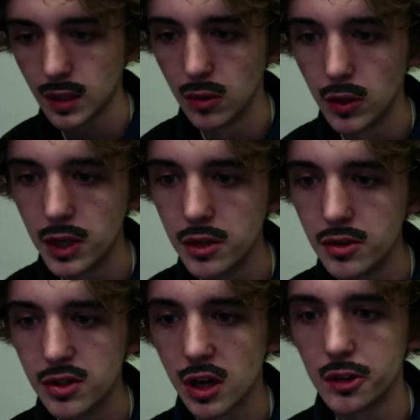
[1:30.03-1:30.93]
When did you
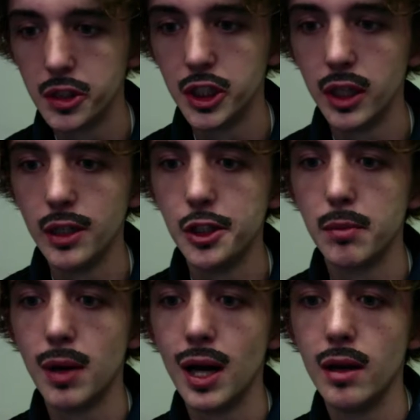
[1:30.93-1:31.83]
start to change your
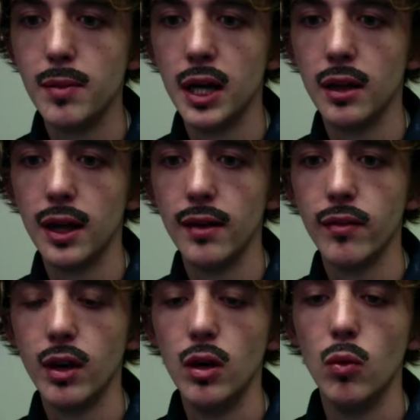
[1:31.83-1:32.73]
mind about life?
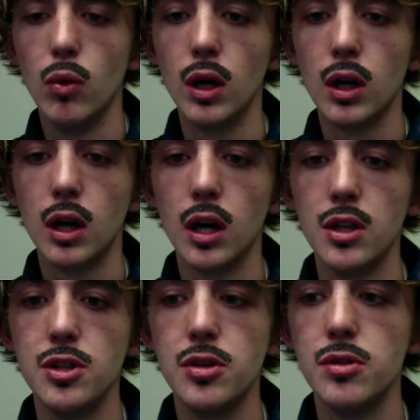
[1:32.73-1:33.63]
What
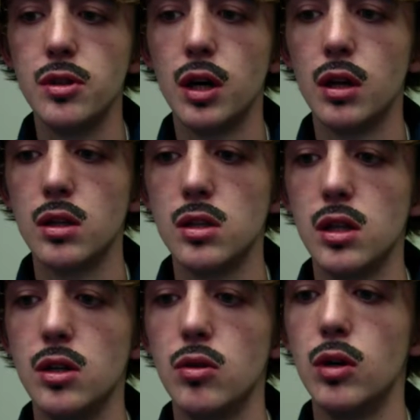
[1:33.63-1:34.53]
caused you to all of a
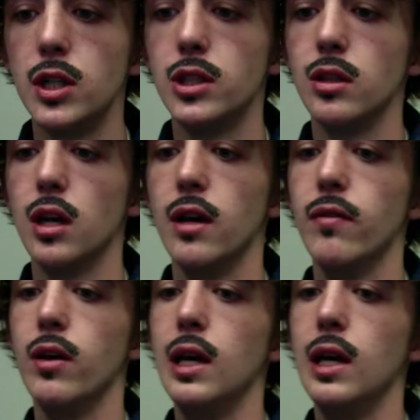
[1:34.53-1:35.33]
sudden question life?